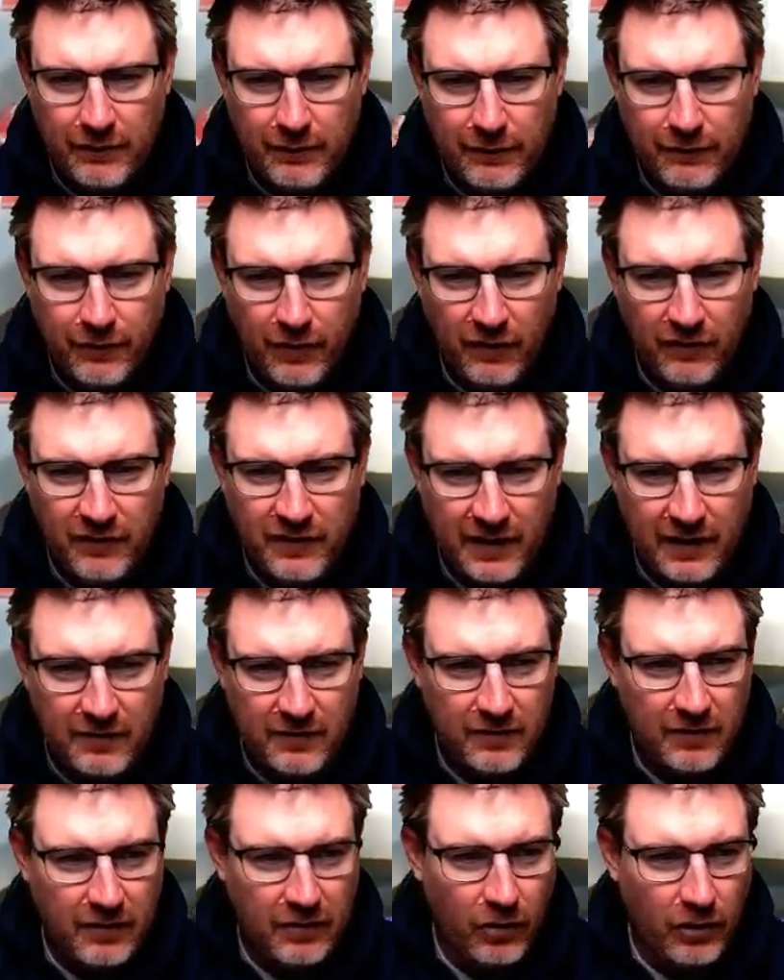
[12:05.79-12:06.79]
I mean, 5
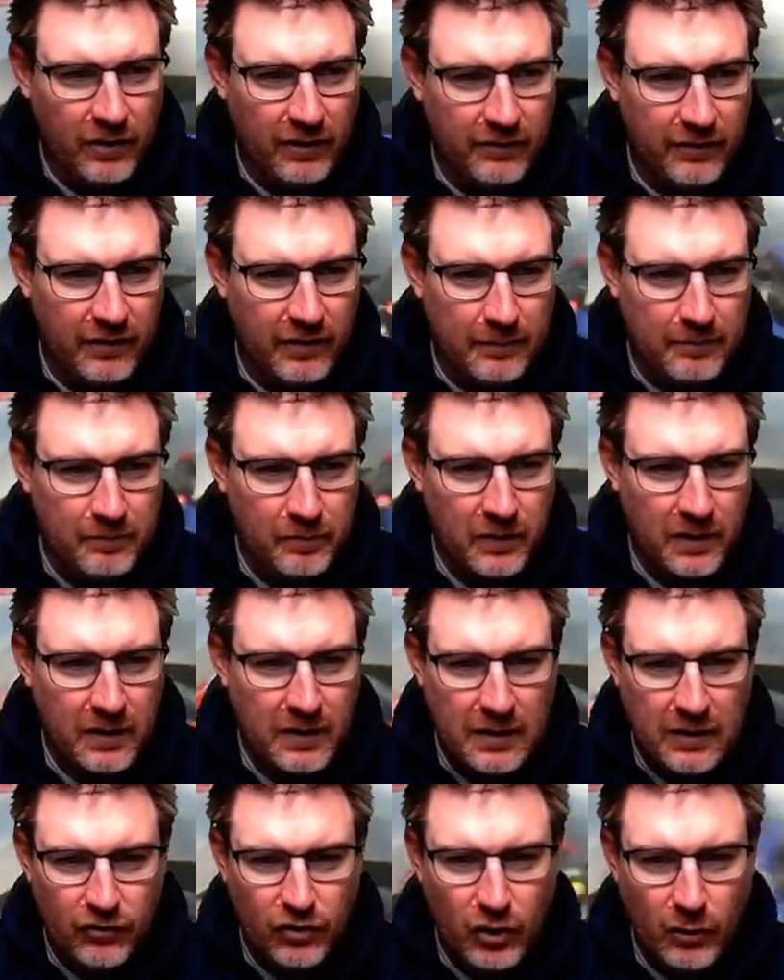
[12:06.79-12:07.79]
seconds is a lot, isn't it?
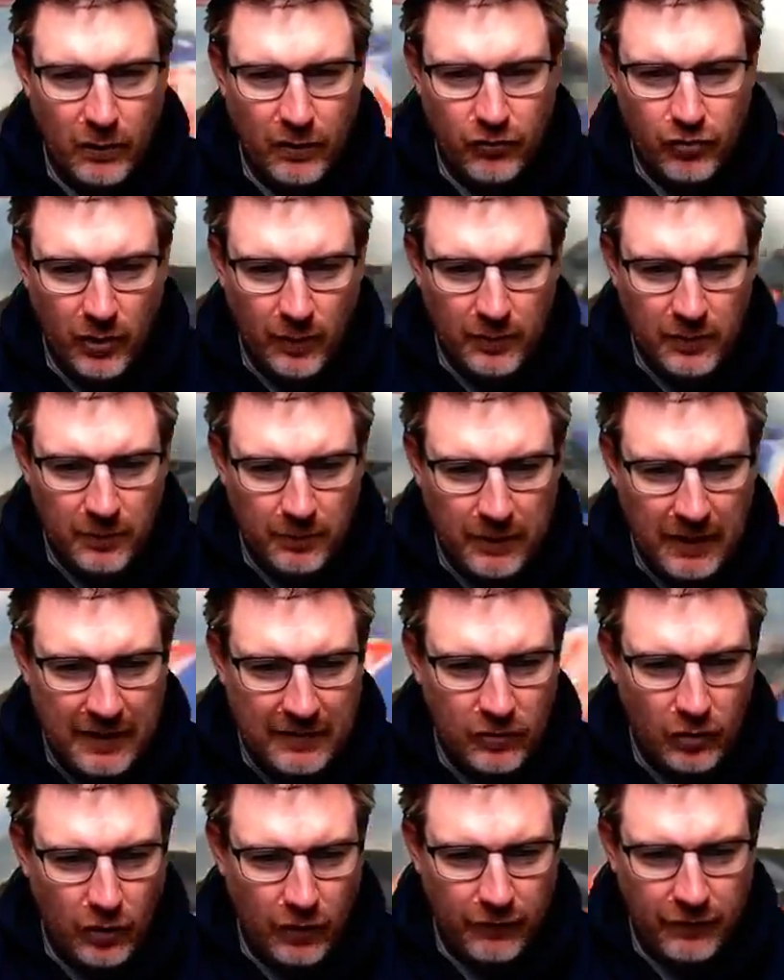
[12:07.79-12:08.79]
So we've dropped a
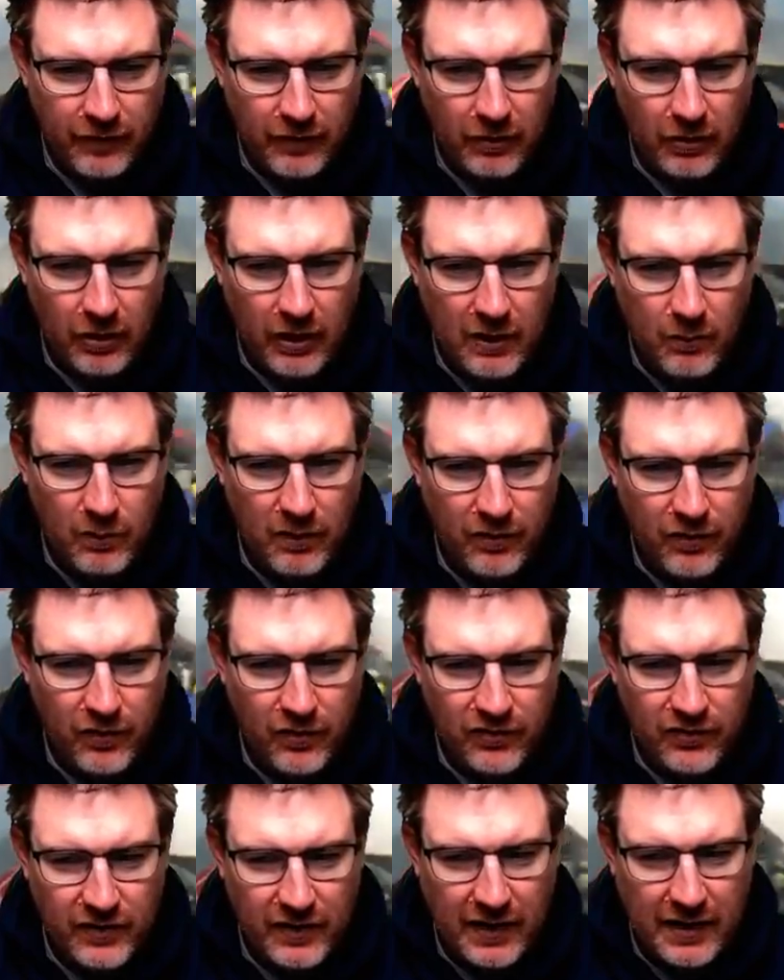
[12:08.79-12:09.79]
place off the line with
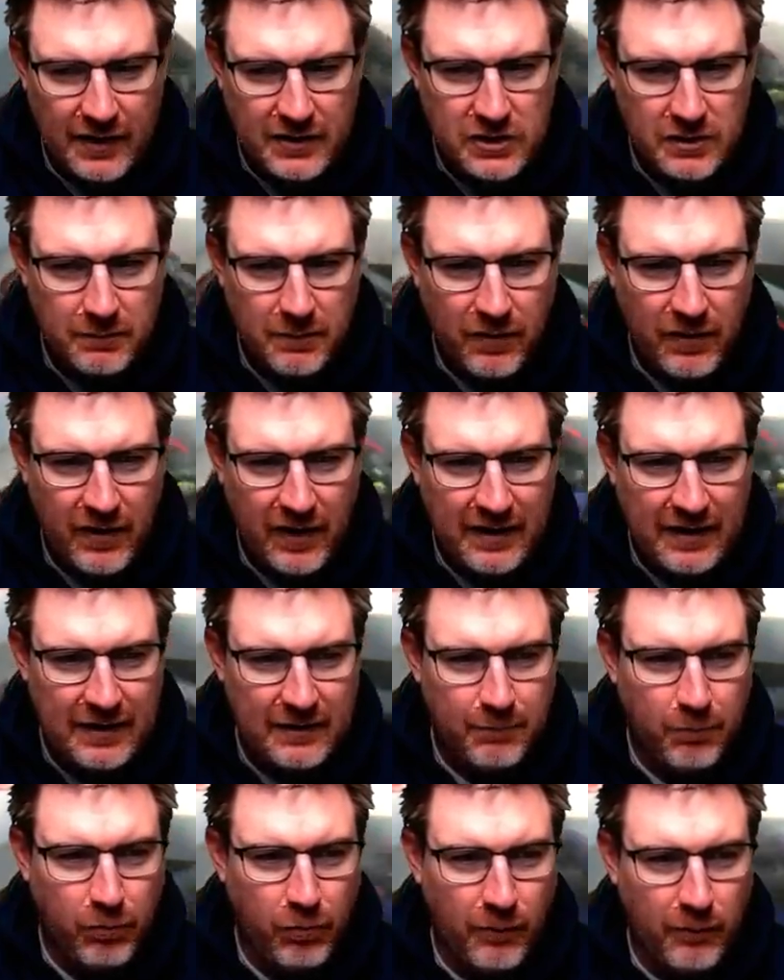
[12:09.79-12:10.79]
Sargeant, but that
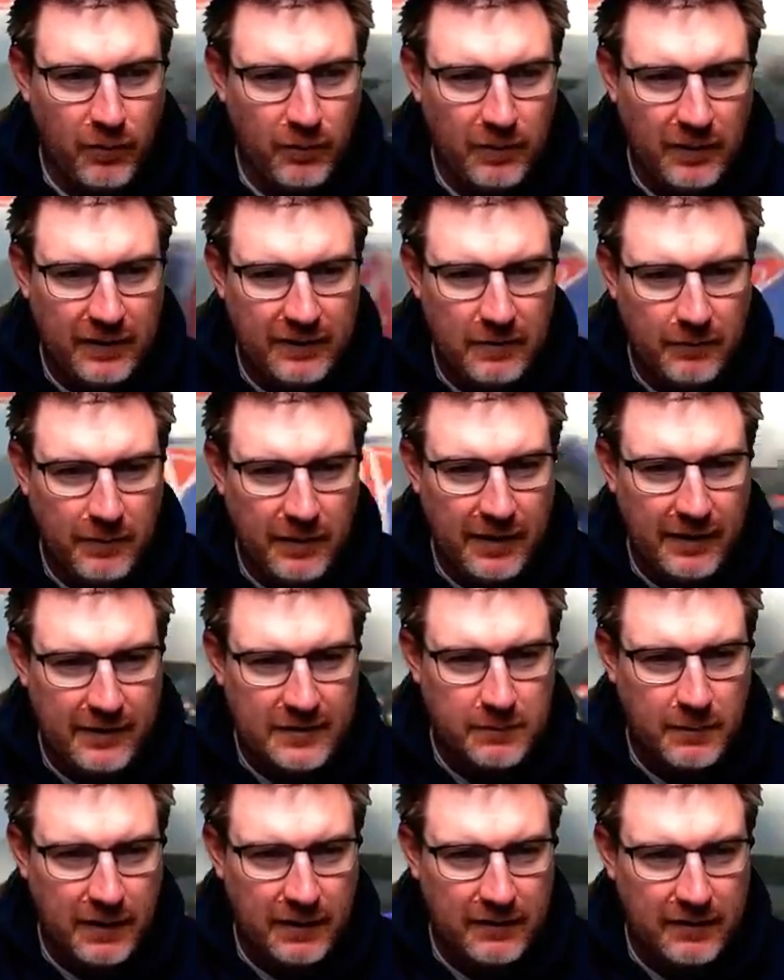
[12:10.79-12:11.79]
is probably to be
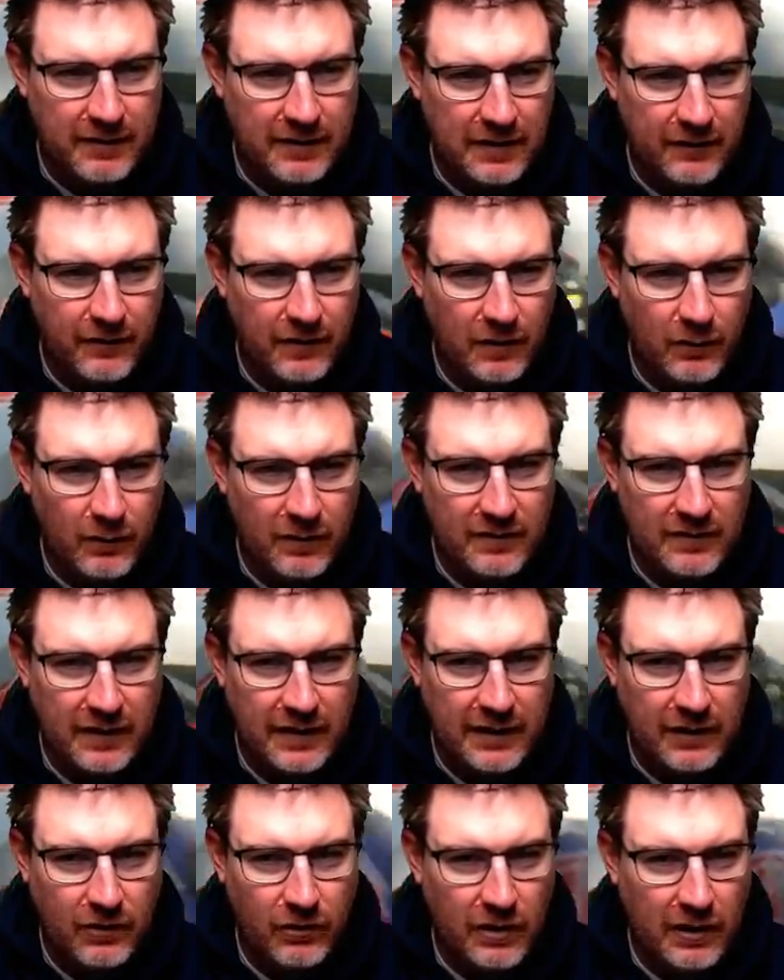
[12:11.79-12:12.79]
expected given that we're
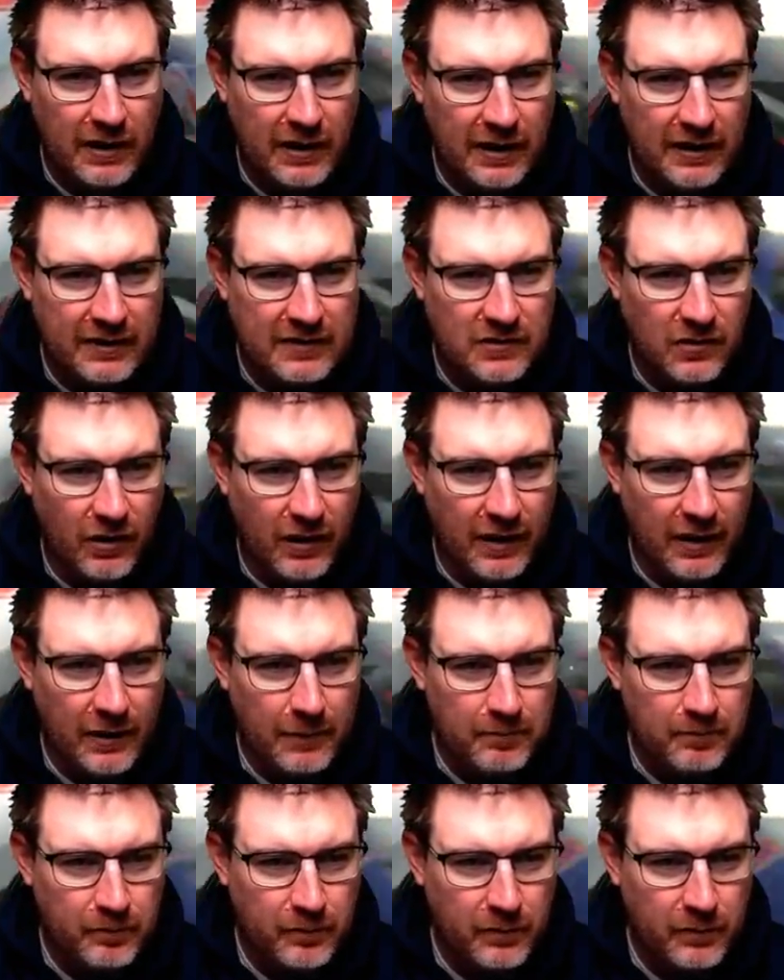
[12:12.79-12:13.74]
starting on a hard tyre.